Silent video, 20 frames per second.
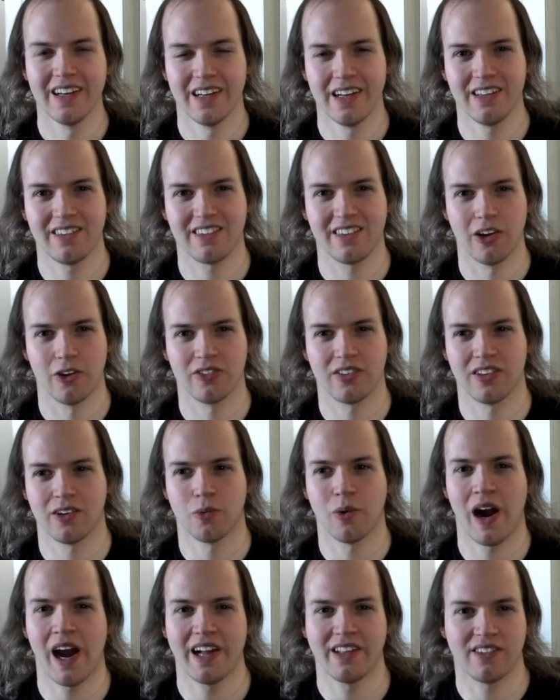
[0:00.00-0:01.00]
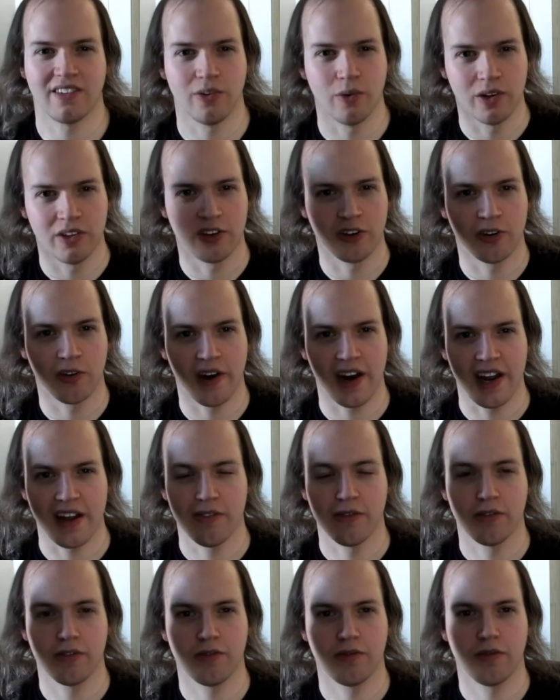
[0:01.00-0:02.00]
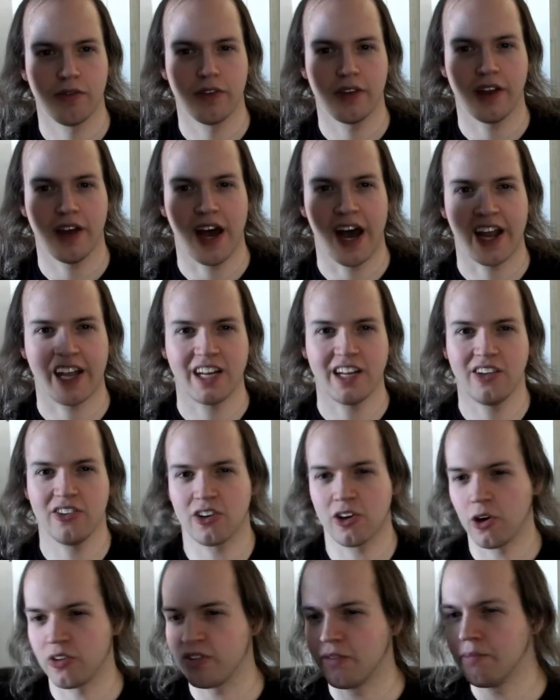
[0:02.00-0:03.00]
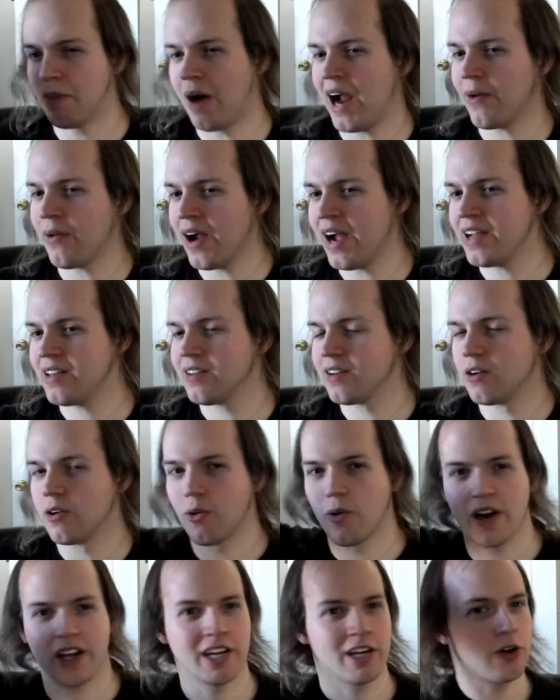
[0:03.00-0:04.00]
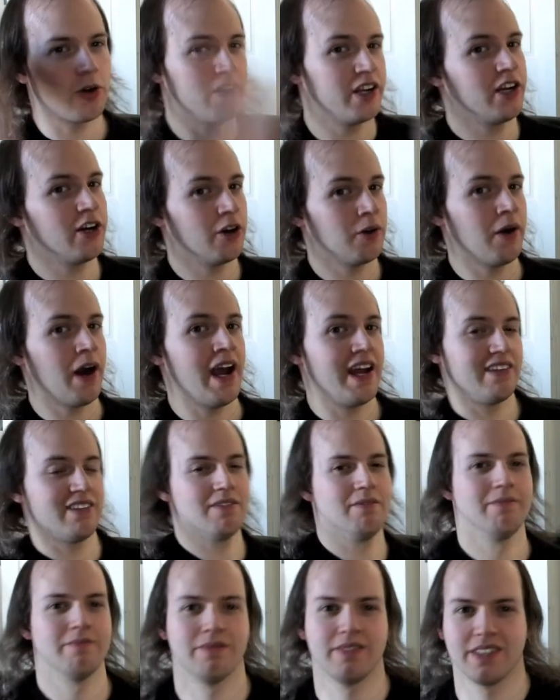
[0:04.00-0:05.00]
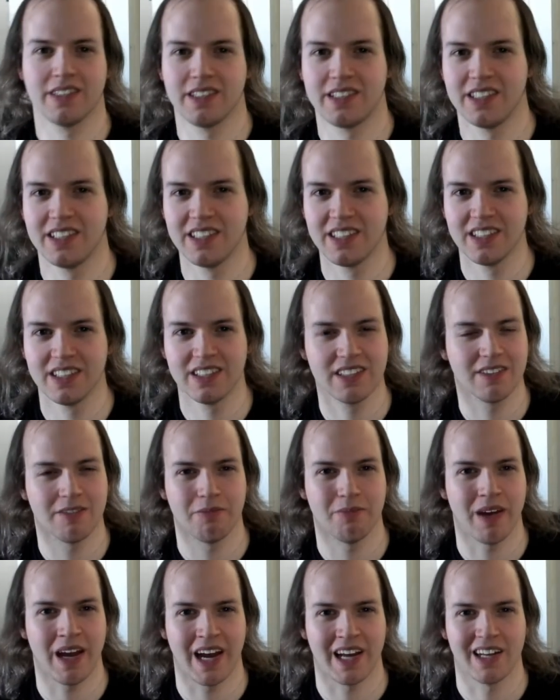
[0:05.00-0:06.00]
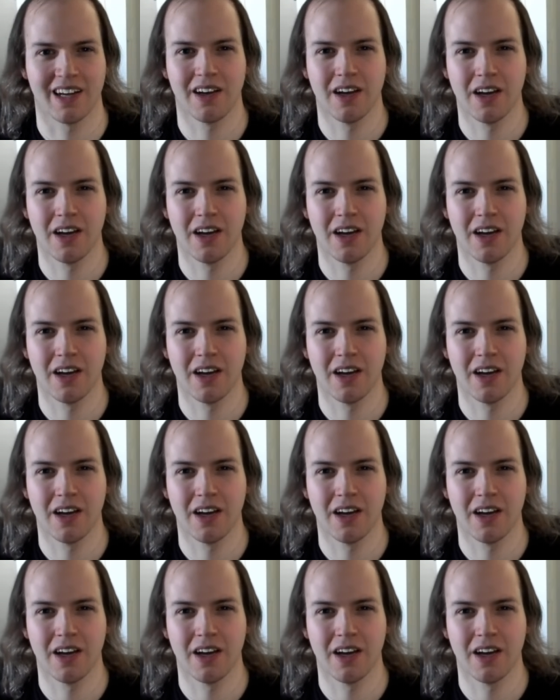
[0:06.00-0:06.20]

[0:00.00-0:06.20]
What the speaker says: it's still to the right to a degree. I can either go to my right or I can go to your right. Man.